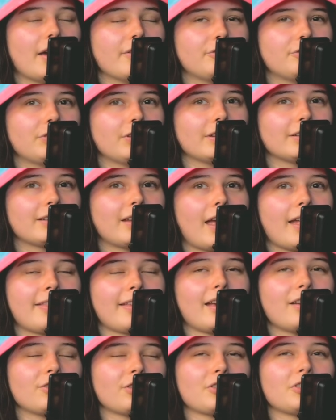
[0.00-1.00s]

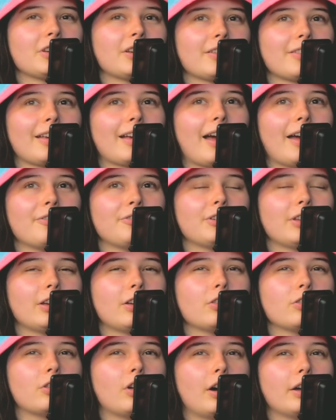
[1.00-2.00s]
It's interesting because like I feel like
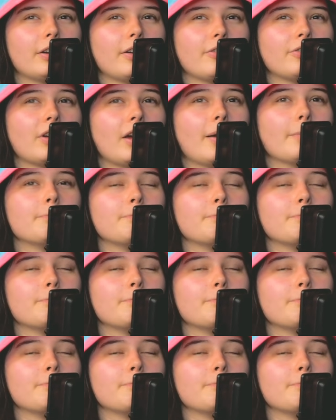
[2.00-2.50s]
a lot of